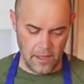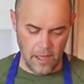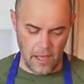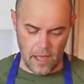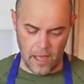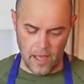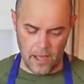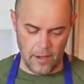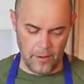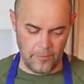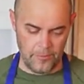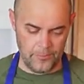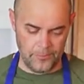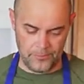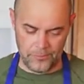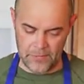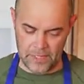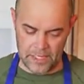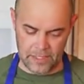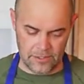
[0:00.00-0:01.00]

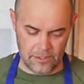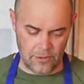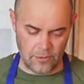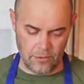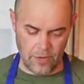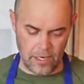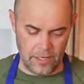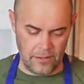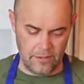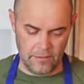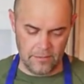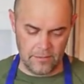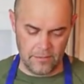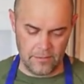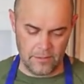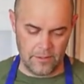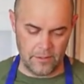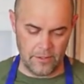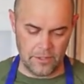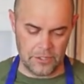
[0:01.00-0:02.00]
It's great,
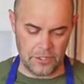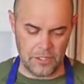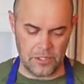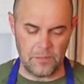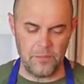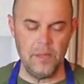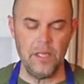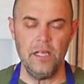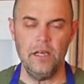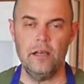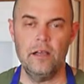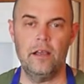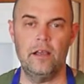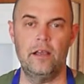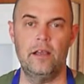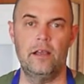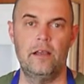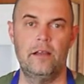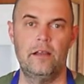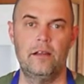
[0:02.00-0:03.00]
delicious meat,
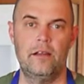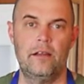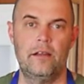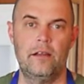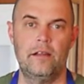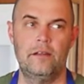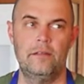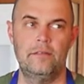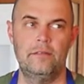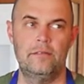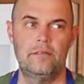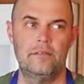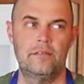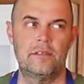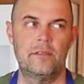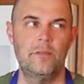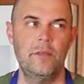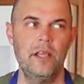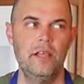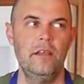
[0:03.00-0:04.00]
and
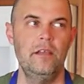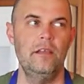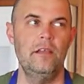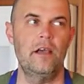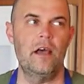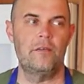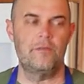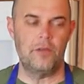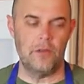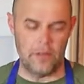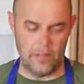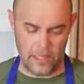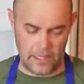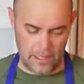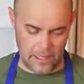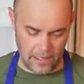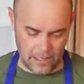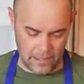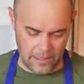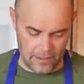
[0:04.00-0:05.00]
to me, I feel like
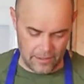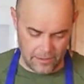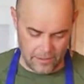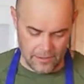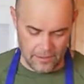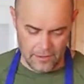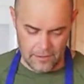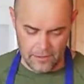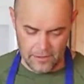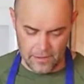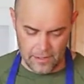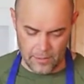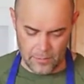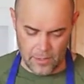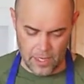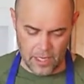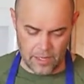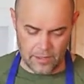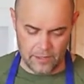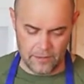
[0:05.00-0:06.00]
I am
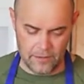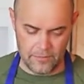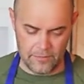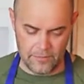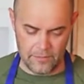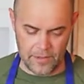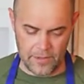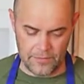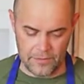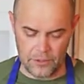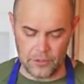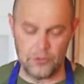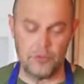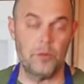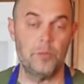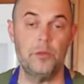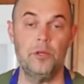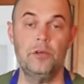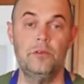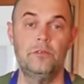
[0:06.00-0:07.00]
kind of giving
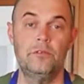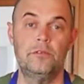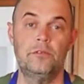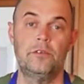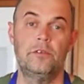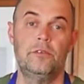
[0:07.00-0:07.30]
tribute